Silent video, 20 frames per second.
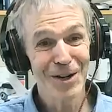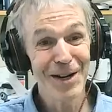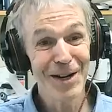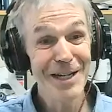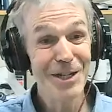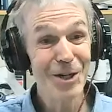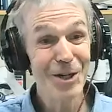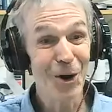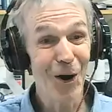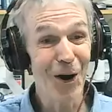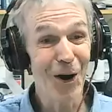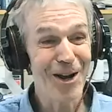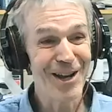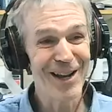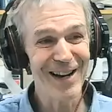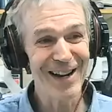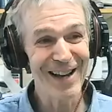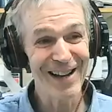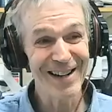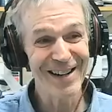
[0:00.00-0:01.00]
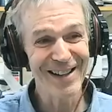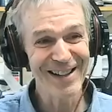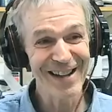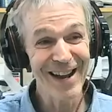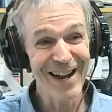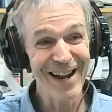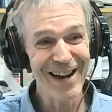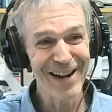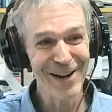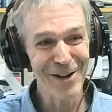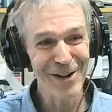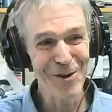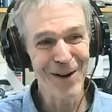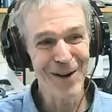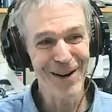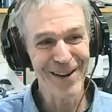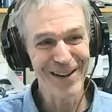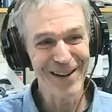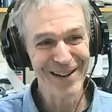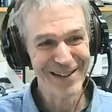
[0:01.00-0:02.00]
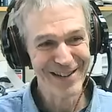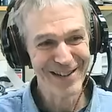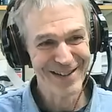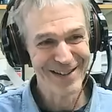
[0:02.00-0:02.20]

recirculated air you are